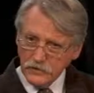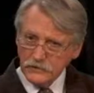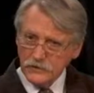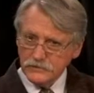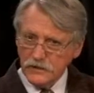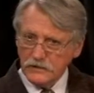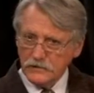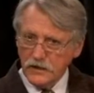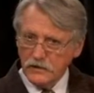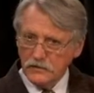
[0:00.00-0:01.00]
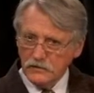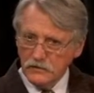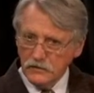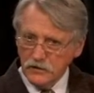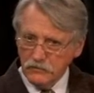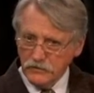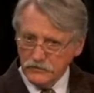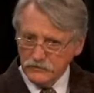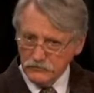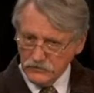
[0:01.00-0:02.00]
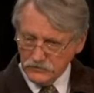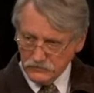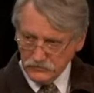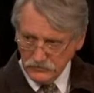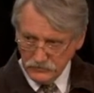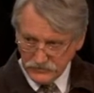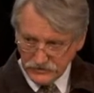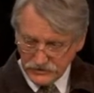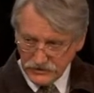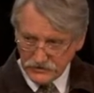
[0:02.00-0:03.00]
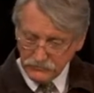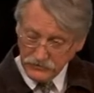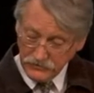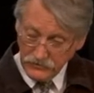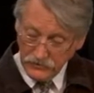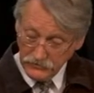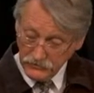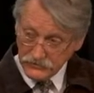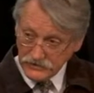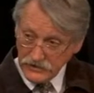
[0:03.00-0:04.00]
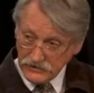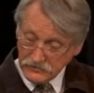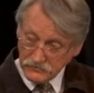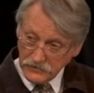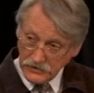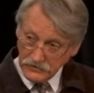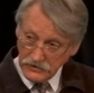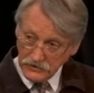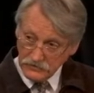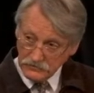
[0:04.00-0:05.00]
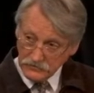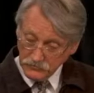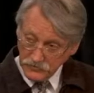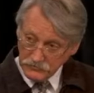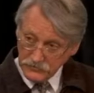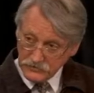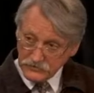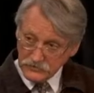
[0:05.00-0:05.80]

is that done with you suggest with enthusiasm and commitment?